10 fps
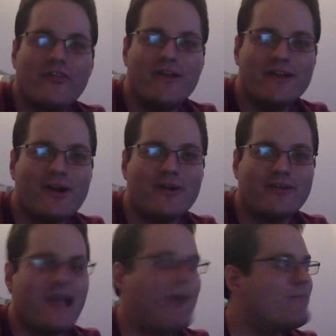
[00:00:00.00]
Leonardo
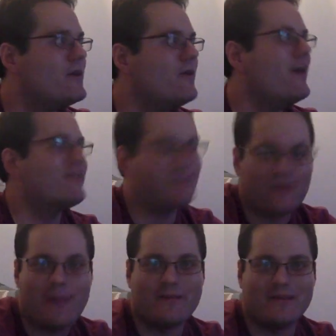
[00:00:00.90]
DiCaprio as
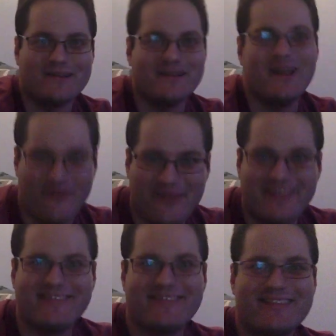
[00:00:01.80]
Karapika? Yo,
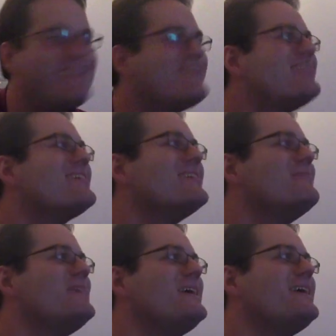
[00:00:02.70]
this is gonna
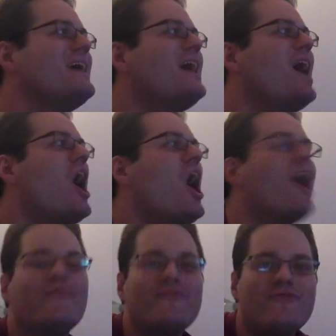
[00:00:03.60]
be
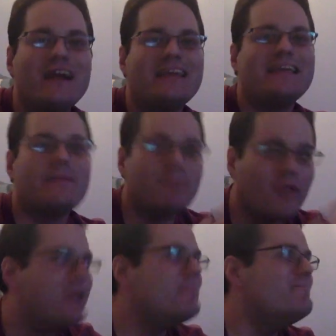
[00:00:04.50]
a fucking
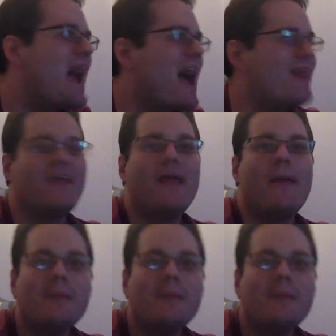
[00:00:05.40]
bloodbath.